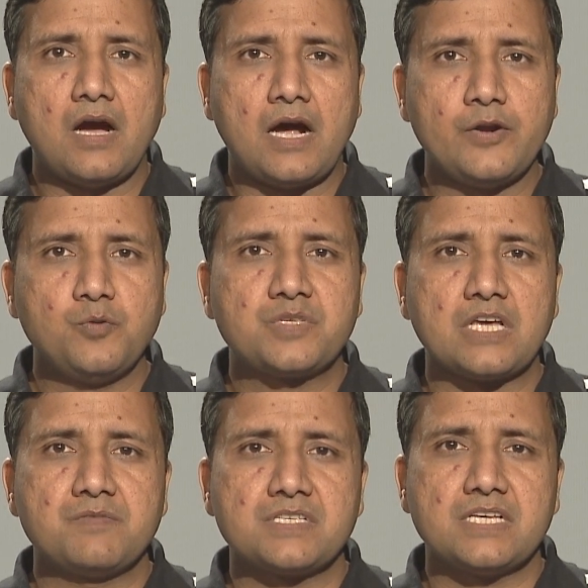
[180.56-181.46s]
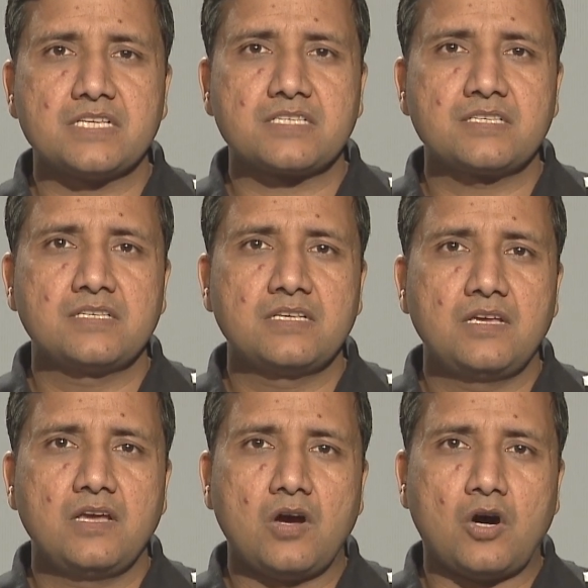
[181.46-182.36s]
Hadoop services
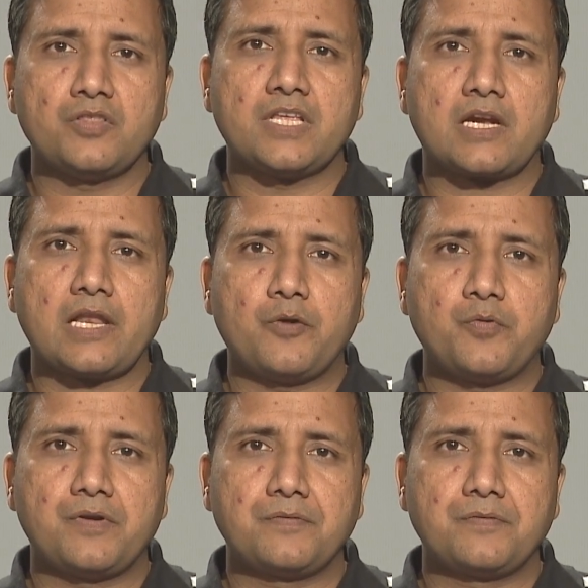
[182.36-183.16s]
on their cloud.